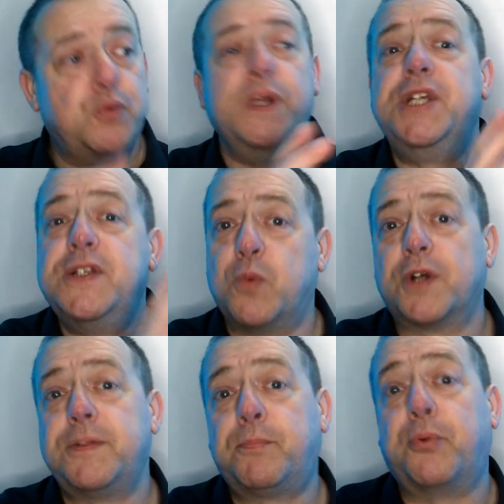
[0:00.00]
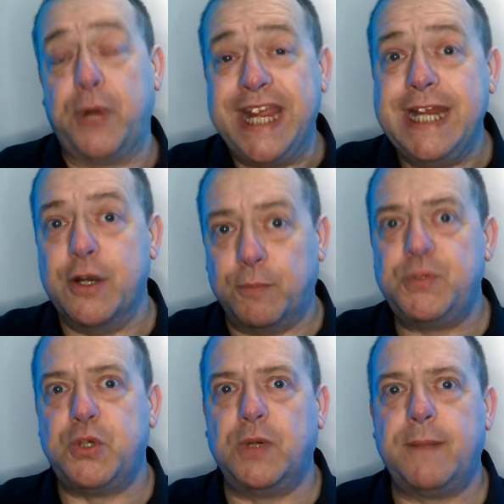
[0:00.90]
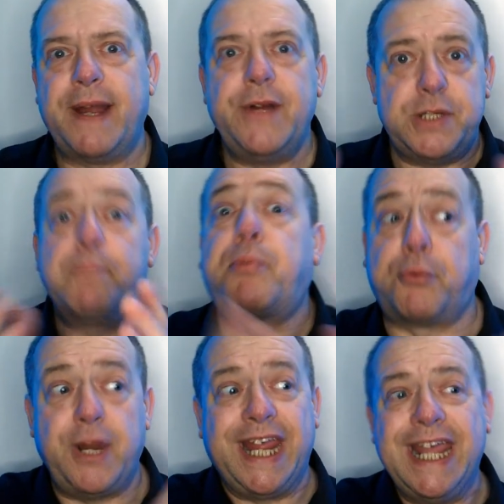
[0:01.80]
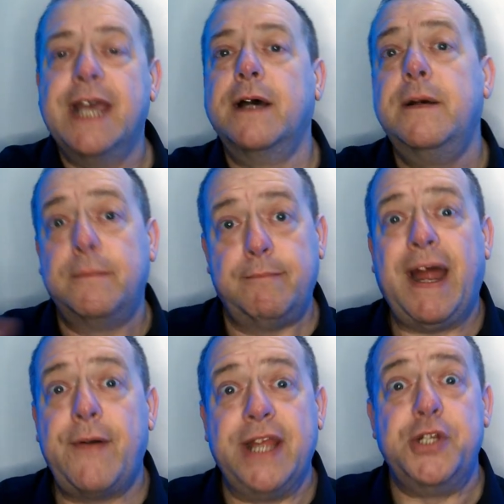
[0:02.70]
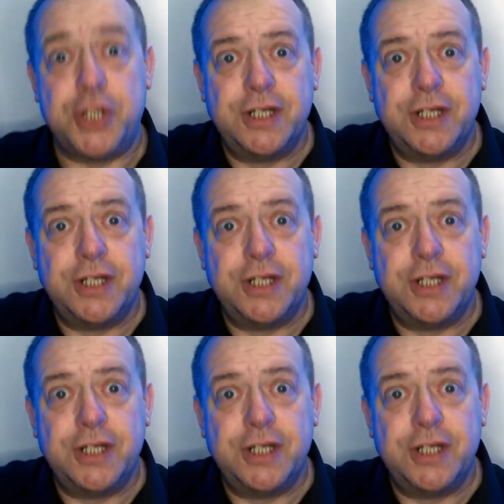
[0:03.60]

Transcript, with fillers: which is what a prenuptial marriage, pre-marriage,